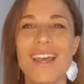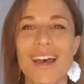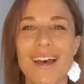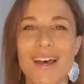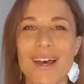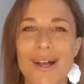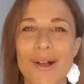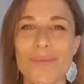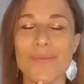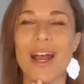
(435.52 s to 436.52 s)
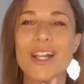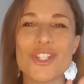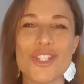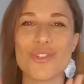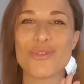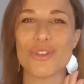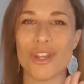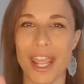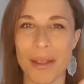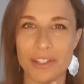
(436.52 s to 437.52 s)
Um, I just
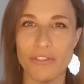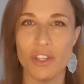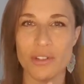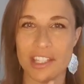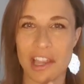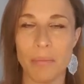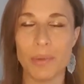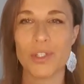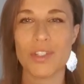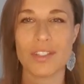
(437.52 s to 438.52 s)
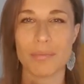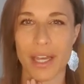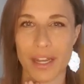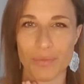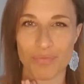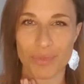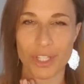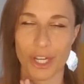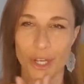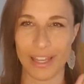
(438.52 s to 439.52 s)
named a few examples, but
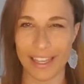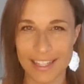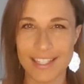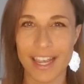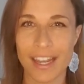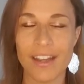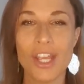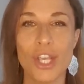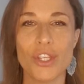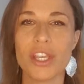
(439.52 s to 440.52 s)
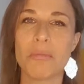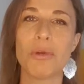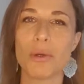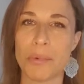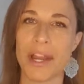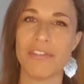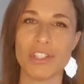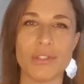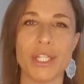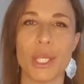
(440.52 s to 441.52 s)
you know, like I said, you can book a private
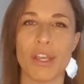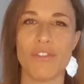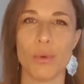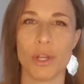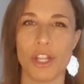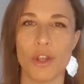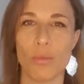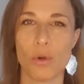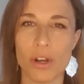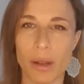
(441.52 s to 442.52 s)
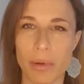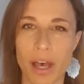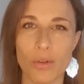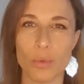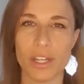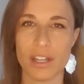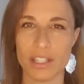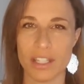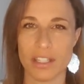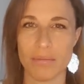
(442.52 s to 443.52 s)
reading if you want to know more about what
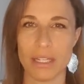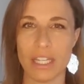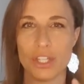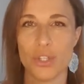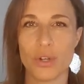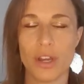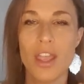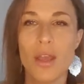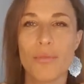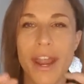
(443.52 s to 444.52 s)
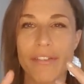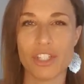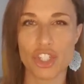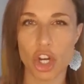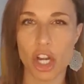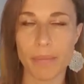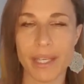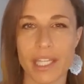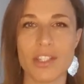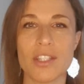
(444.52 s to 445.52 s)
does this mean in your private chart
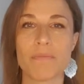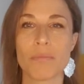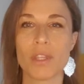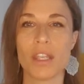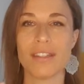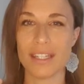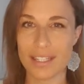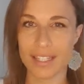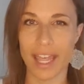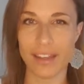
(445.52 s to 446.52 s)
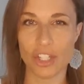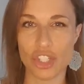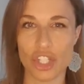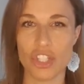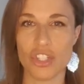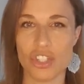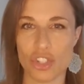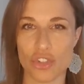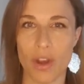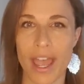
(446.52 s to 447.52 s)
because the ascendant just
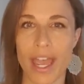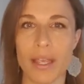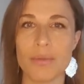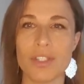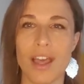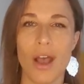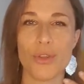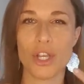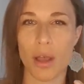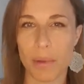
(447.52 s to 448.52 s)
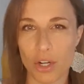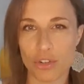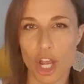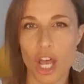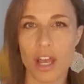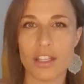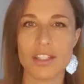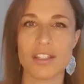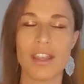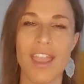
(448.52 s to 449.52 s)
describes how you come
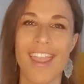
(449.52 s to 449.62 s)
across,